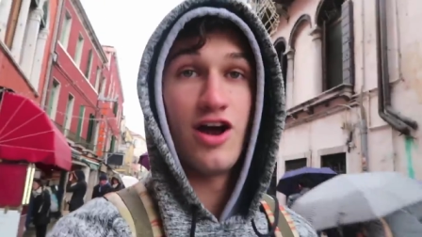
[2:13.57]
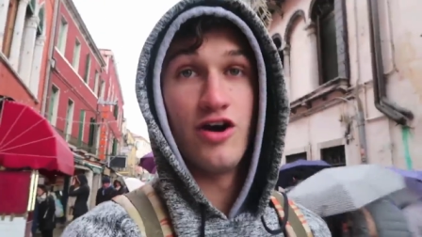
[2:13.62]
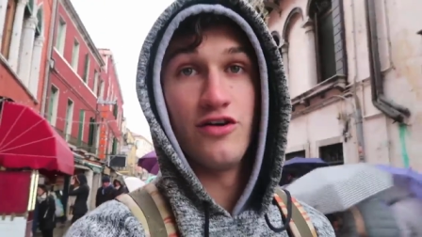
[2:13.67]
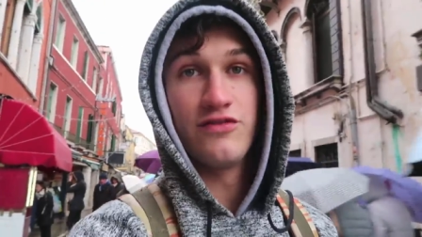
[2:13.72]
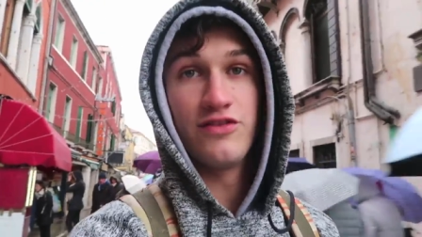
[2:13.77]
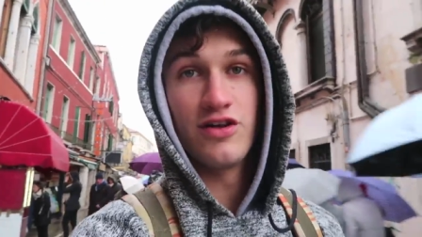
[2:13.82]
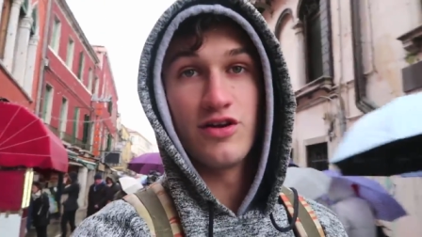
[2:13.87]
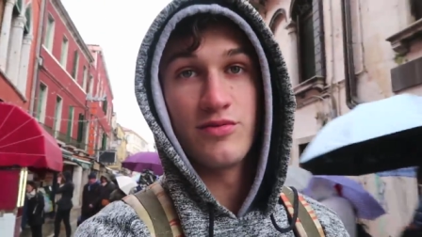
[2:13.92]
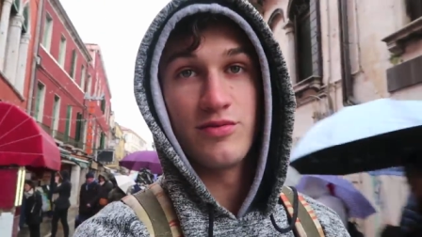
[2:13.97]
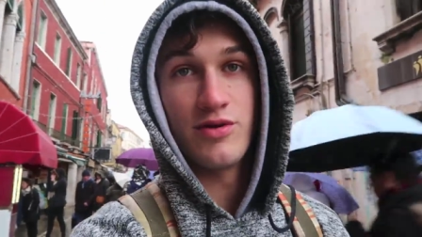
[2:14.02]

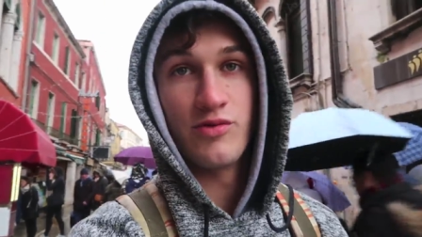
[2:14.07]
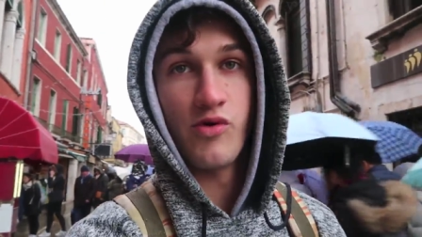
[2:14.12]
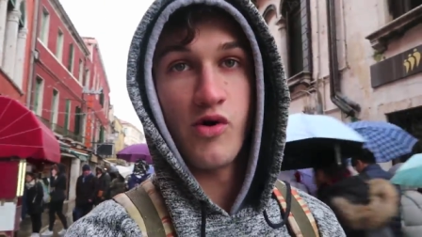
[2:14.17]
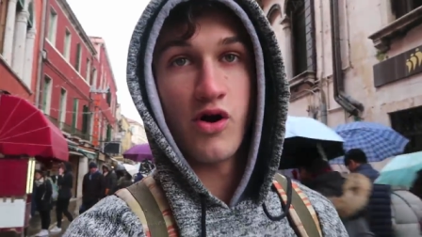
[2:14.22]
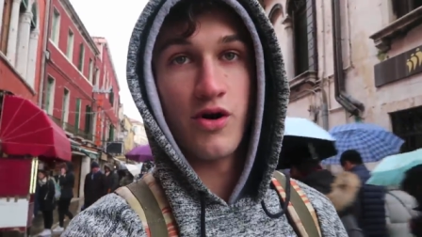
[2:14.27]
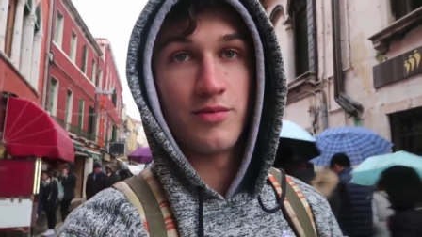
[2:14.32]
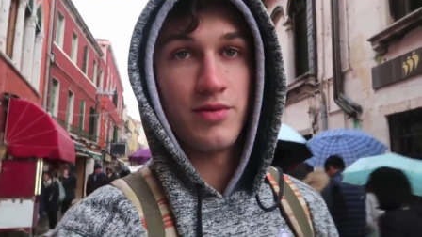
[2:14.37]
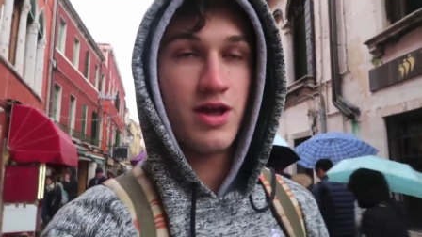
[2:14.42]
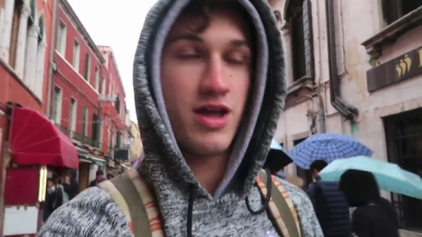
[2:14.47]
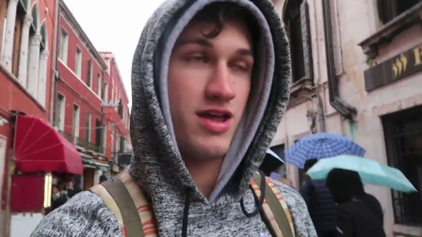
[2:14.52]
hopefully it'll be
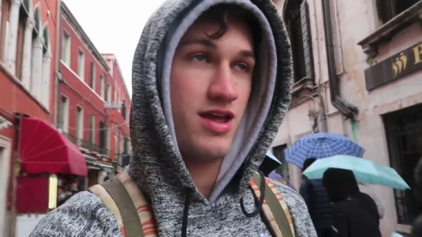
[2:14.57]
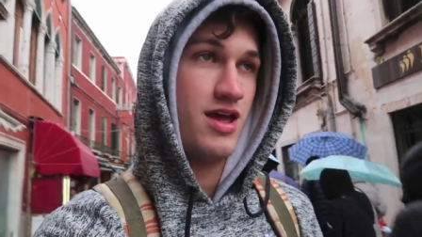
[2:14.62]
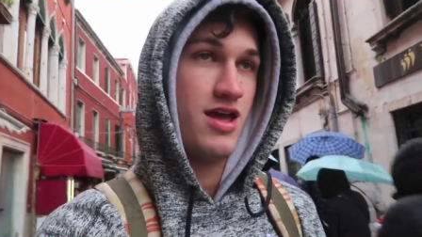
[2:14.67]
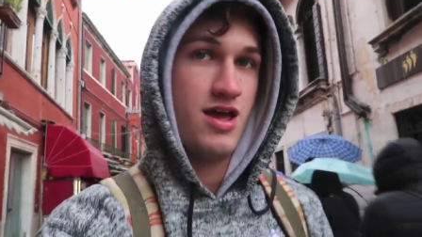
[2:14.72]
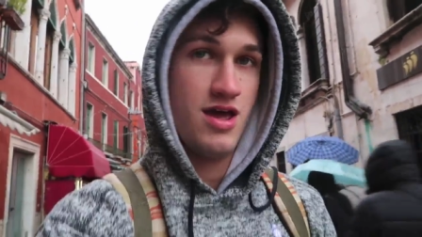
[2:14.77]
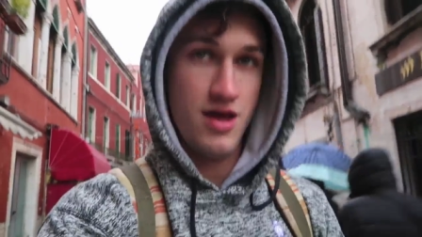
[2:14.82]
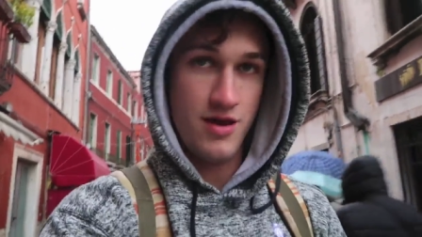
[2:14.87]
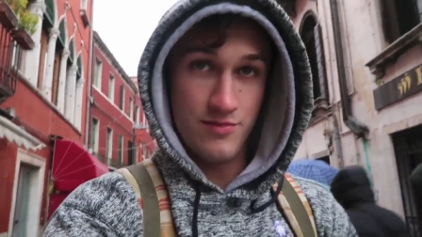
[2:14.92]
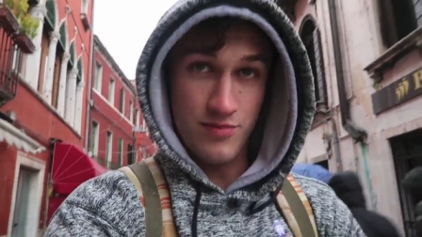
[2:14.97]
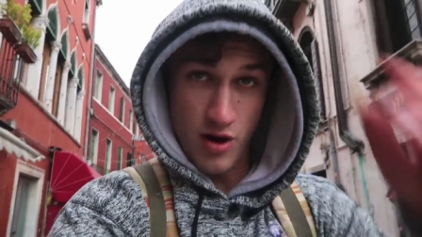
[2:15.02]
warm.
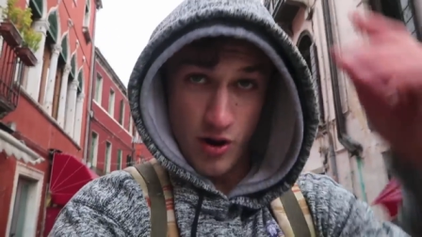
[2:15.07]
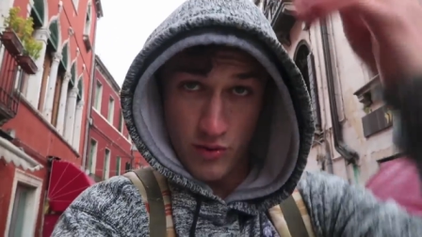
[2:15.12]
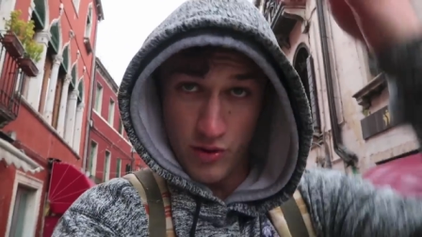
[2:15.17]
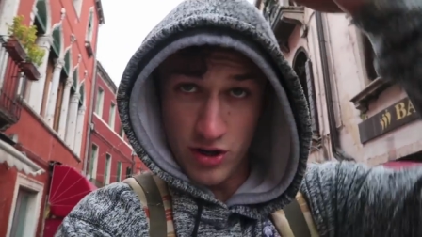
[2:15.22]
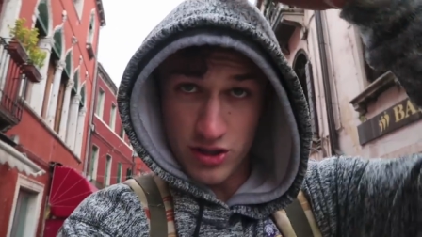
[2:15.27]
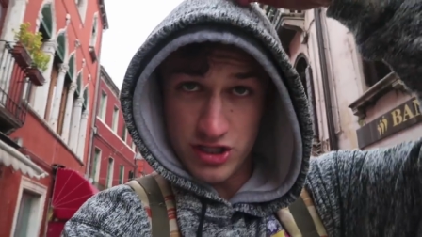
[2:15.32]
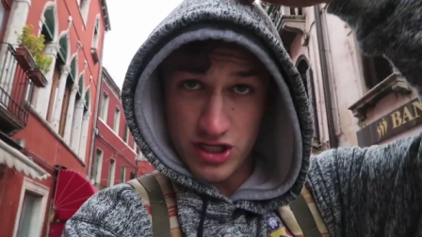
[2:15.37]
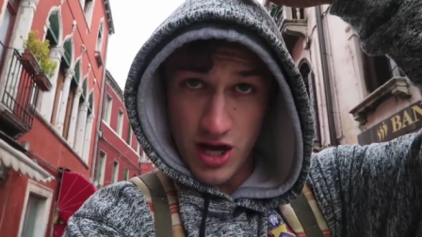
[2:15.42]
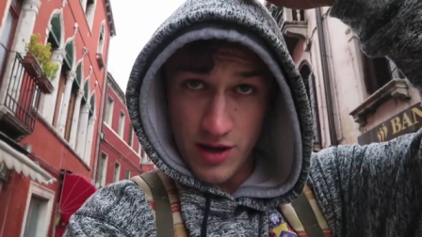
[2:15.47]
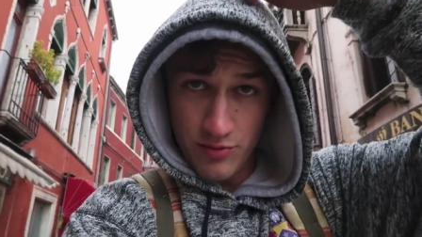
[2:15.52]
But
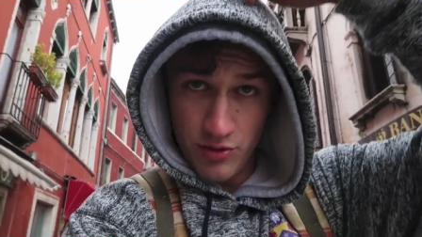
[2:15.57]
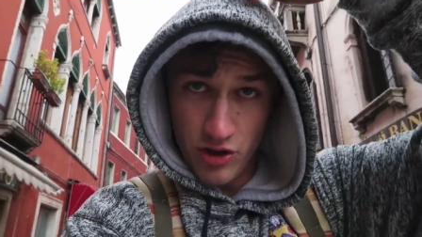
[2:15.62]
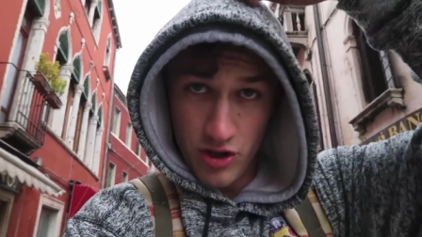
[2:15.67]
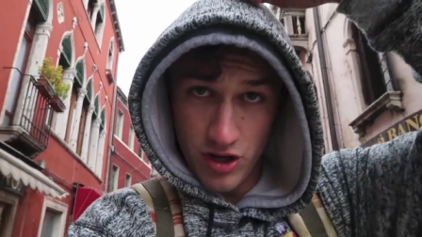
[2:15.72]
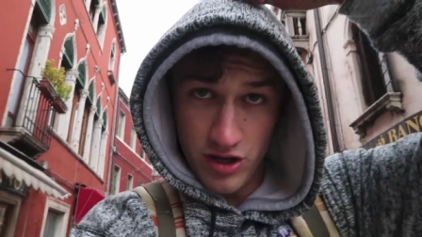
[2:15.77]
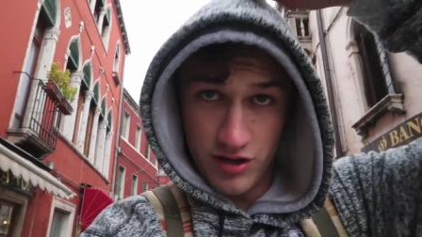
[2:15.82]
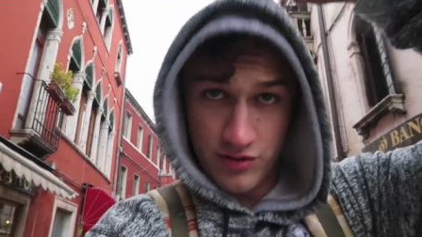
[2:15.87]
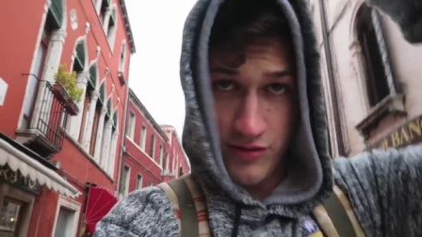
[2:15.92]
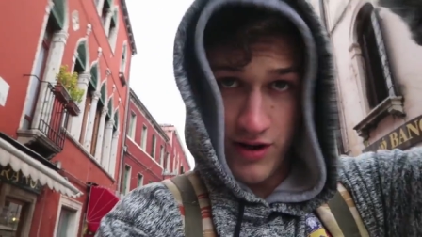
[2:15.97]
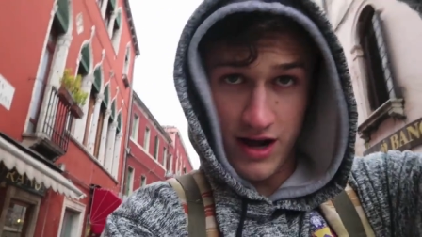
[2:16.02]
we're double
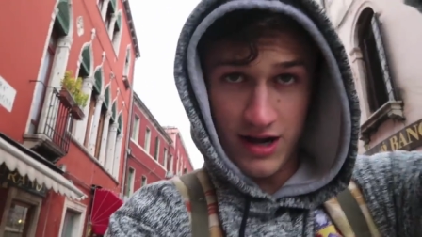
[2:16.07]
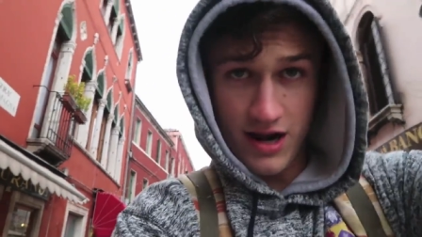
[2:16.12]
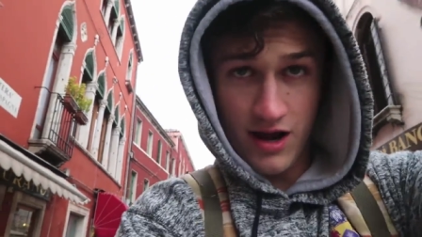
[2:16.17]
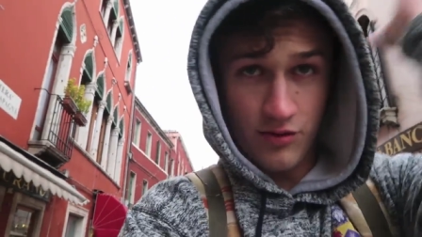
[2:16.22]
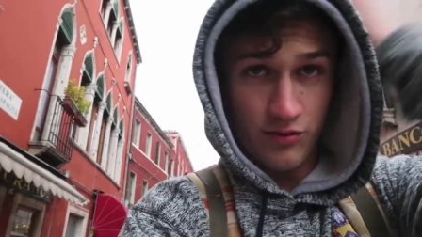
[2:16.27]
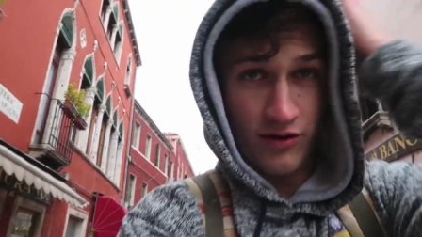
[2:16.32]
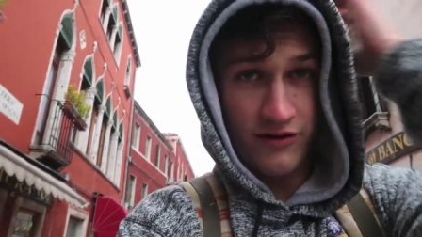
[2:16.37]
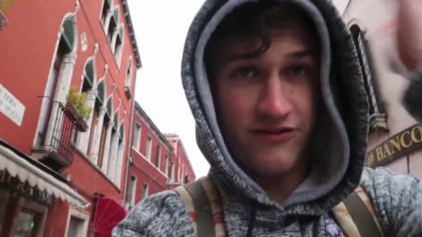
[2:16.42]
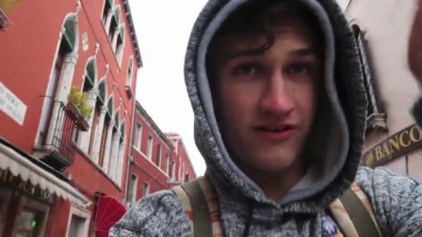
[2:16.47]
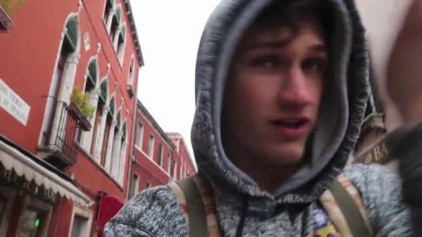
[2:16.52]
hooded right
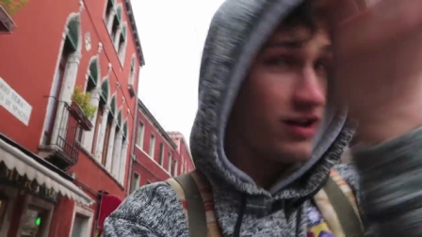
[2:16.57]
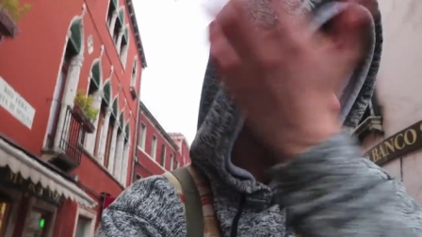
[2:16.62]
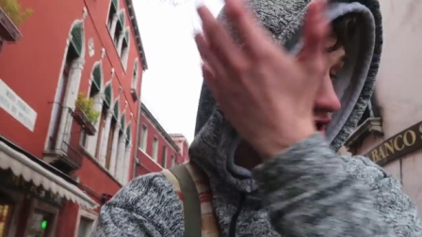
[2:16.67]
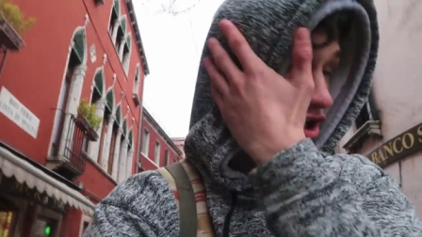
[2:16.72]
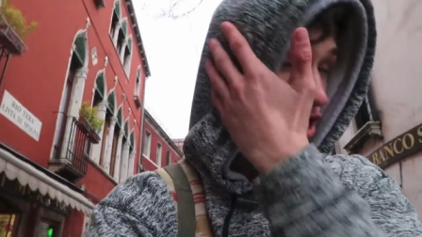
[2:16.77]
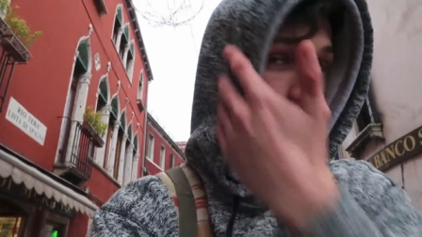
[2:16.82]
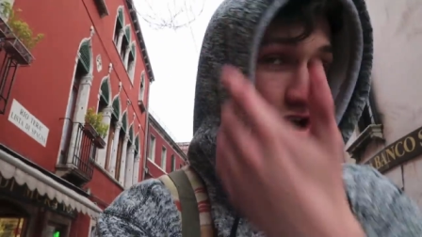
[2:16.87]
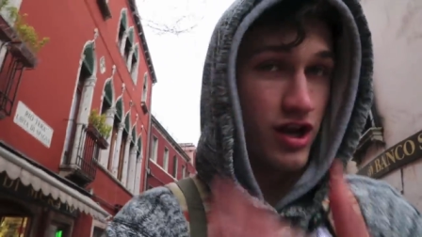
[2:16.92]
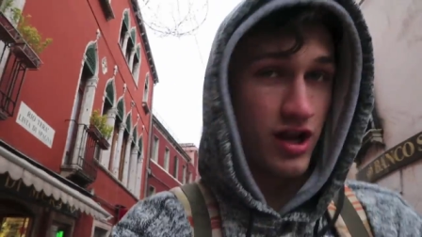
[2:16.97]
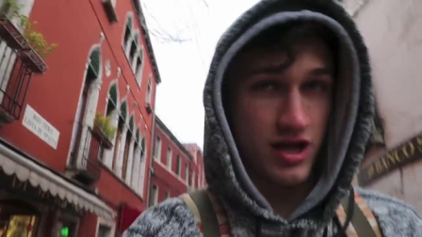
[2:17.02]
now. We're feeling
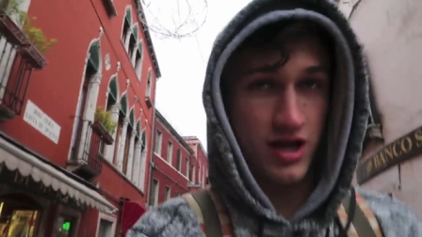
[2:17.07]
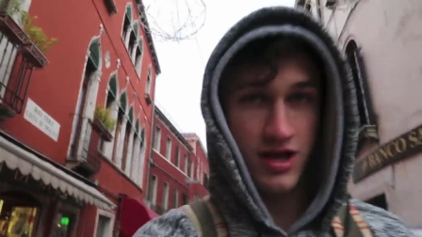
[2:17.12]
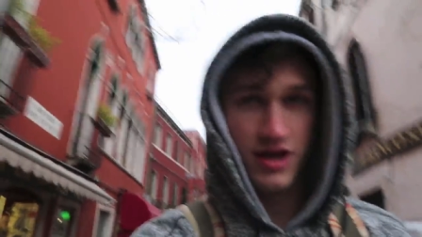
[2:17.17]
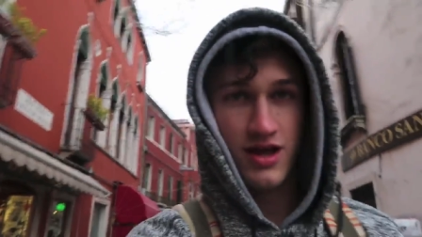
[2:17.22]
good.